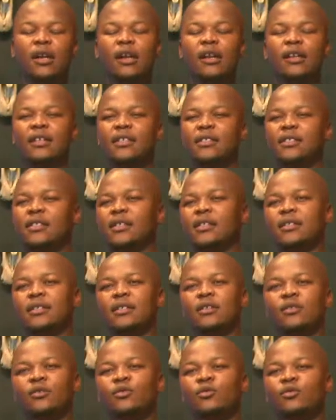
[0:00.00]
lizard,
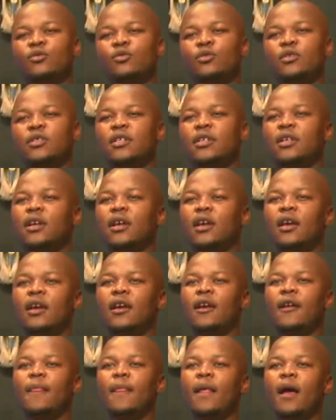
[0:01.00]
to see
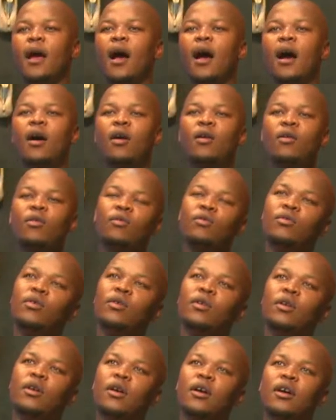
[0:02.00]
how
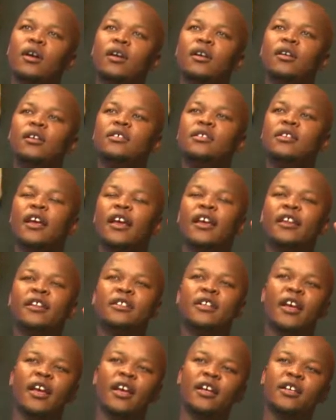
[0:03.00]
is the
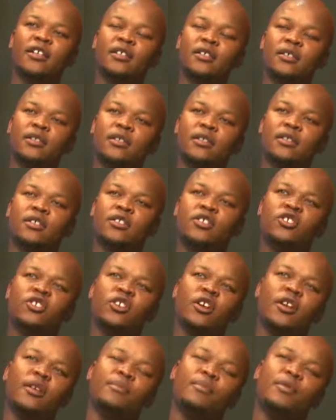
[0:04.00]

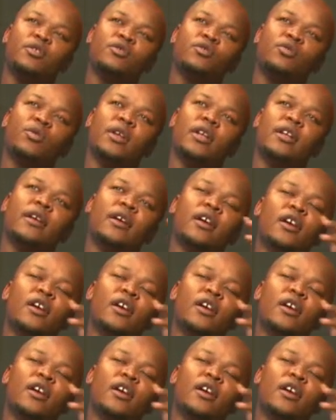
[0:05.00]
interaction between